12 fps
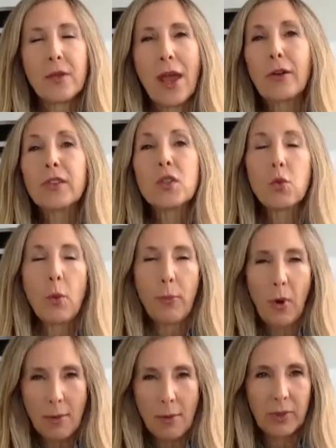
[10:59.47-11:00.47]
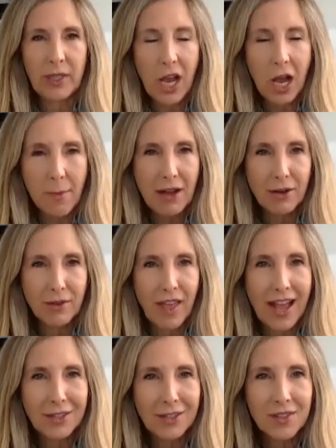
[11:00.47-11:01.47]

else will probably come out of that.